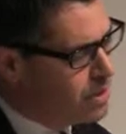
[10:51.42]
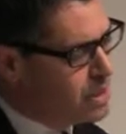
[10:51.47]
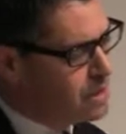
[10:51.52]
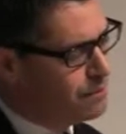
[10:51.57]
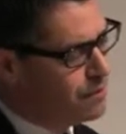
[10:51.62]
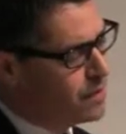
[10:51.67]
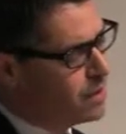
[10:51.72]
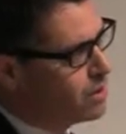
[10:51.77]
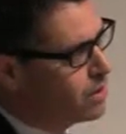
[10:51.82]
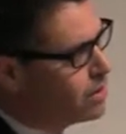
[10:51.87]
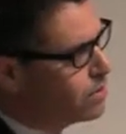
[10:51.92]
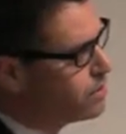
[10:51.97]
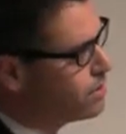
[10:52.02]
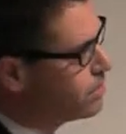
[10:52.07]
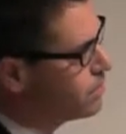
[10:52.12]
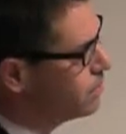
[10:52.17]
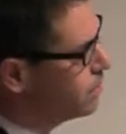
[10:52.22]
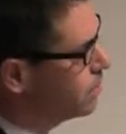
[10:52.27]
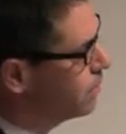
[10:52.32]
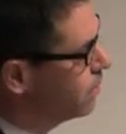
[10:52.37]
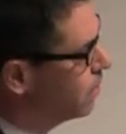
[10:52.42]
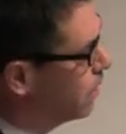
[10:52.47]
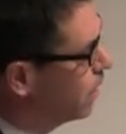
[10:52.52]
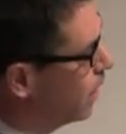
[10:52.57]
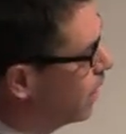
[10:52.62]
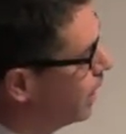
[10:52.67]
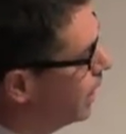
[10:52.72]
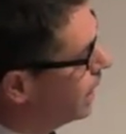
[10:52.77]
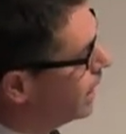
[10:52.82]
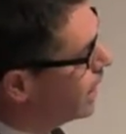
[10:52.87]
These figures,
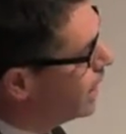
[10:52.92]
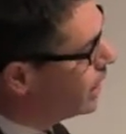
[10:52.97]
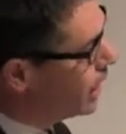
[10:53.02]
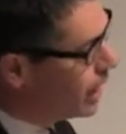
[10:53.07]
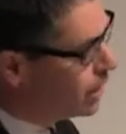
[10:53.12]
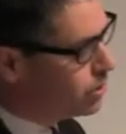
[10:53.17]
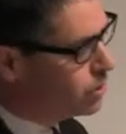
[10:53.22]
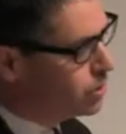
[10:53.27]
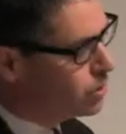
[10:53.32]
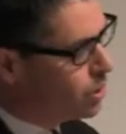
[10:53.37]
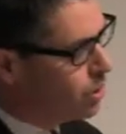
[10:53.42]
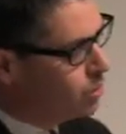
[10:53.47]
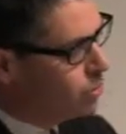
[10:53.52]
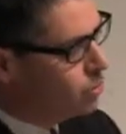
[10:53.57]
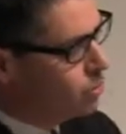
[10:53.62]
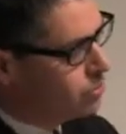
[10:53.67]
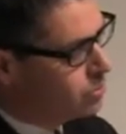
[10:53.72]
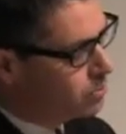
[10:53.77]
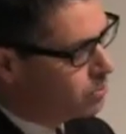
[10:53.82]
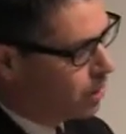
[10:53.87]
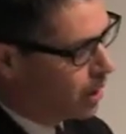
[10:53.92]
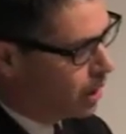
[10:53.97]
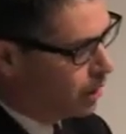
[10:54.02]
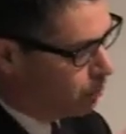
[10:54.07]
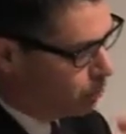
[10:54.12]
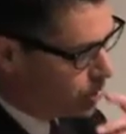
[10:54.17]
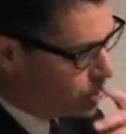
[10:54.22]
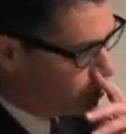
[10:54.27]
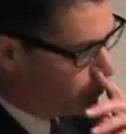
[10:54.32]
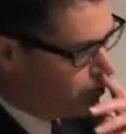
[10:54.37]
uh, again, I don't know uh,
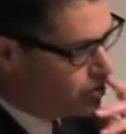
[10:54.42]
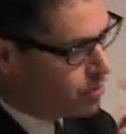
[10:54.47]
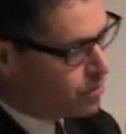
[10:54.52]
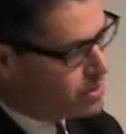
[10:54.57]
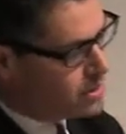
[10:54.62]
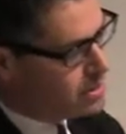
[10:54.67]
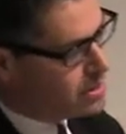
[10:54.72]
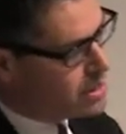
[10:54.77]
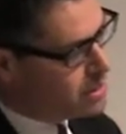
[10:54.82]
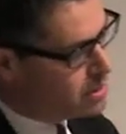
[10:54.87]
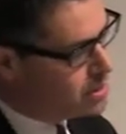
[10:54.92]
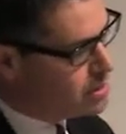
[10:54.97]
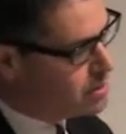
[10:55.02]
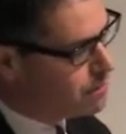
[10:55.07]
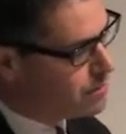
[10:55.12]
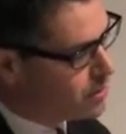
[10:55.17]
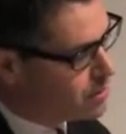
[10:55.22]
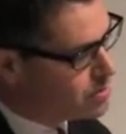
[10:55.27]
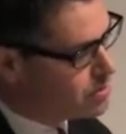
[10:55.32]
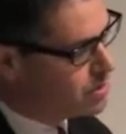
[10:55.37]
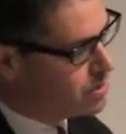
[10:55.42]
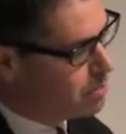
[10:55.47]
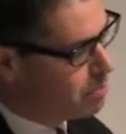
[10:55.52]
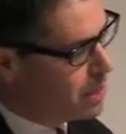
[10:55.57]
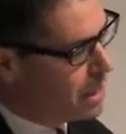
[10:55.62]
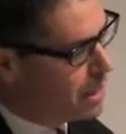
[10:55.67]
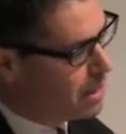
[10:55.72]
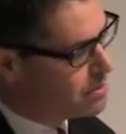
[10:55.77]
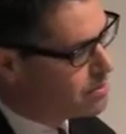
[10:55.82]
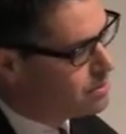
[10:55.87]
which of you has seen these figures in the
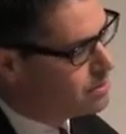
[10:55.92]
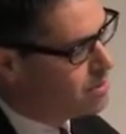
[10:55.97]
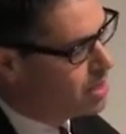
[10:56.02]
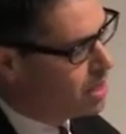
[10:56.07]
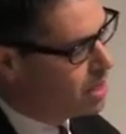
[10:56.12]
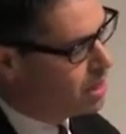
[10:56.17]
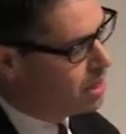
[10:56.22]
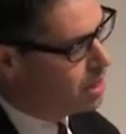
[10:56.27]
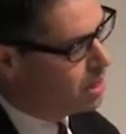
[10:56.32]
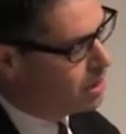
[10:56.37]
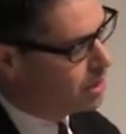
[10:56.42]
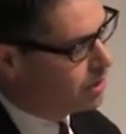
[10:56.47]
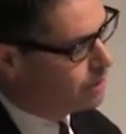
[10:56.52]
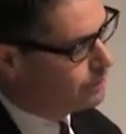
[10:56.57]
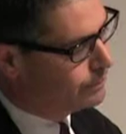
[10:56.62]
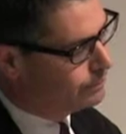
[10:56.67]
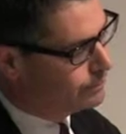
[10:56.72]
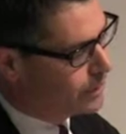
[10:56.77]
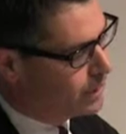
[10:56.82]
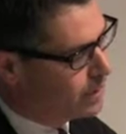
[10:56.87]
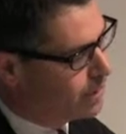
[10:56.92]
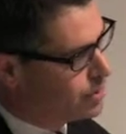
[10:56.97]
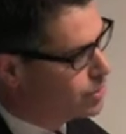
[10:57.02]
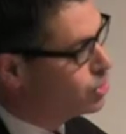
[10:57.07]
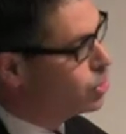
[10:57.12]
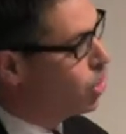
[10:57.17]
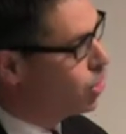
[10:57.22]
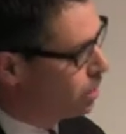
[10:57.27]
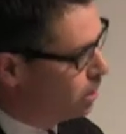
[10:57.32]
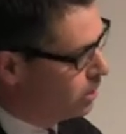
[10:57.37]
past. They are uh,
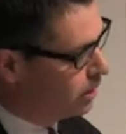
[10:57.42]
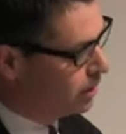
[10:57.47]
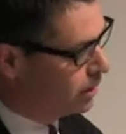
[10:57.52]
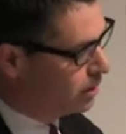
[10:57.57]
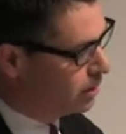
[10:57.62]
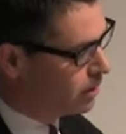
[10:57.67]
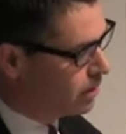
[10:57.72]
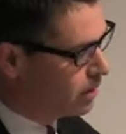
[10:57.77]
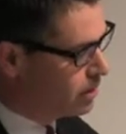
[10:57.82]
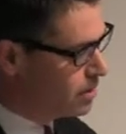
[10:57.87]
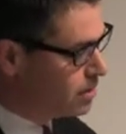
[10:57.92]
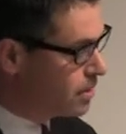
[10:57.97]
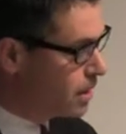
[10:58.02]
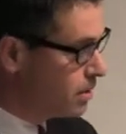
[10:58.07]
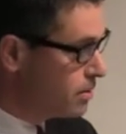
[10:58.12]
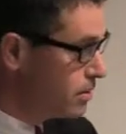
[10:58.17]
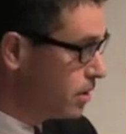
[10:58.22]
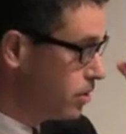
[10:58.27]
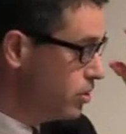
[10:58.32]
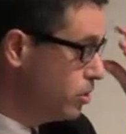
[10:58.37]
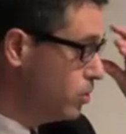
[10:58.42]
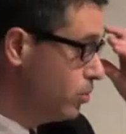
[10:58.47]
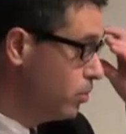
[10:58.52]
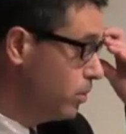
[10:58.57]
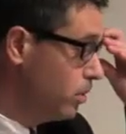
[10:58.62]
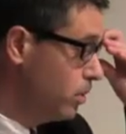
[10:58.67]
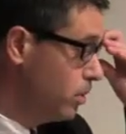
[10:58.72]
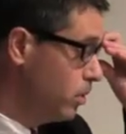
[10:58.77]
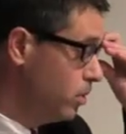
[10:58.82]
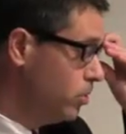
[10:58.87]
startling in the sense that
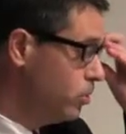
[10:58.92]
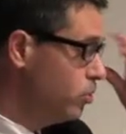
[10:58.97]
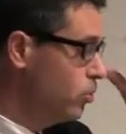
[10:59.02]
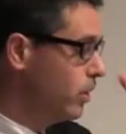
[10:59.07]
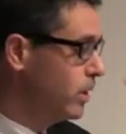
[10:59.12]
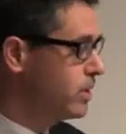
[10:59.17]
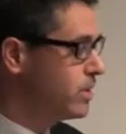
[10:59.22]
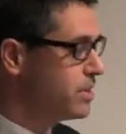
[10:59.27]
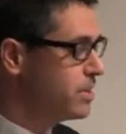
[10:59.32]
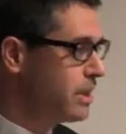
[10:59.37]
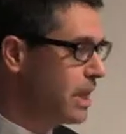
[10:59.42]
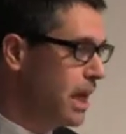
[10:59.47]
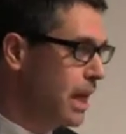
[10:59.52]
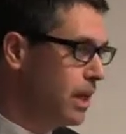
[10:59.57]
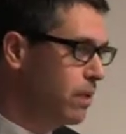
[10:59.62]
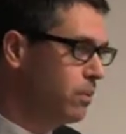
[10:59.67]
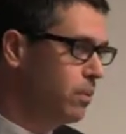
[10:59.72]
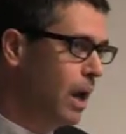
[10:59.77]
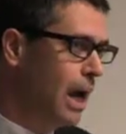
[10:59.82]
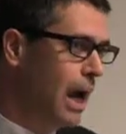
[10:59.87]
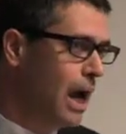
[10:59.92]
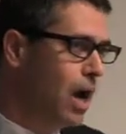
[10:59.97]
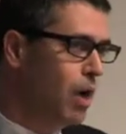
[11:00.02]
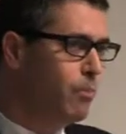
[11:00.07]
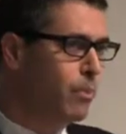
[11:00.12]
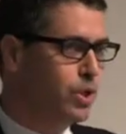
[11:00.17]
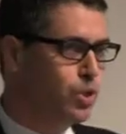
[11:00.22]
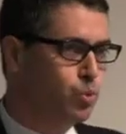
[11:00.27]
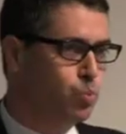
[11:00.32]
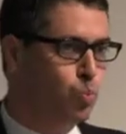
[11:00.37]
you, you, you understand
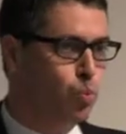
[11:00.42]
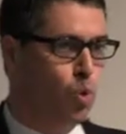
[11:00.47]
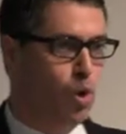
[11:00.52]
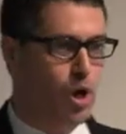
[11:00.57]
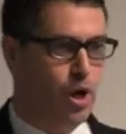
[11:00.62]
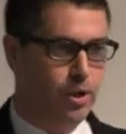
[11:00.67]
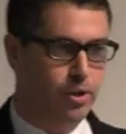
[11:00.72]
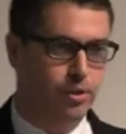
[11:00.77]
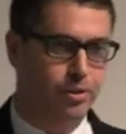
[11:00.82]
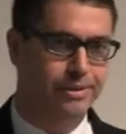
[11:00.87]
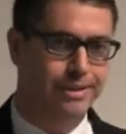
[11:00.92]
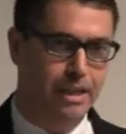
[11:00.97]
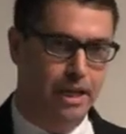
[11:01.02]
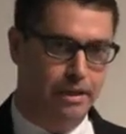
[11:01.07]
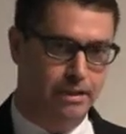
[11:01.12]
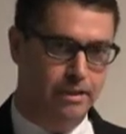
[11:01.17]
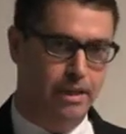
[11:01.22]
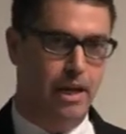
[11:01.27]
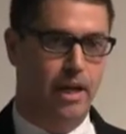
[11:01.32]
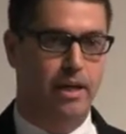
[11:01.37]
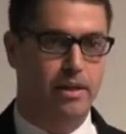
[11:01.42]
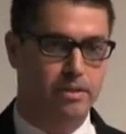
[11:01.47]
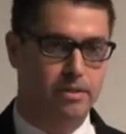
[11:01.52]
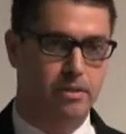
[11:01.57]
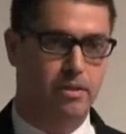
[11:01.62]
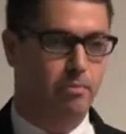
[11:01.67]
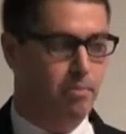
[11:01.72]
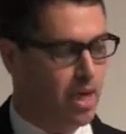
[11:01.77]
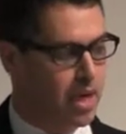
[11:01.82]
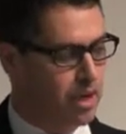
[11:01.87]
how much water it takes
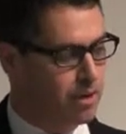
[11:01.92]
to